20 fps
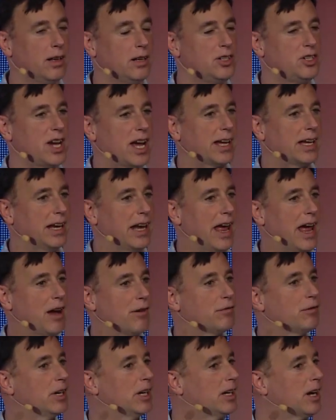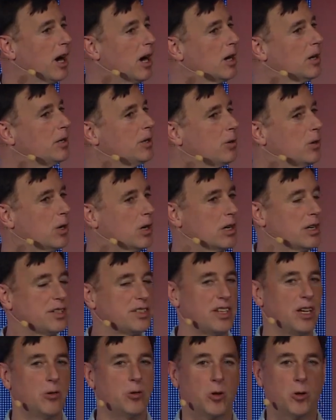checking every car door to
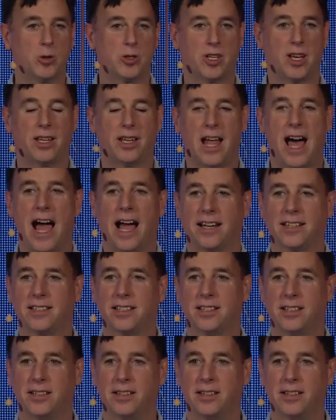see what was unlocked.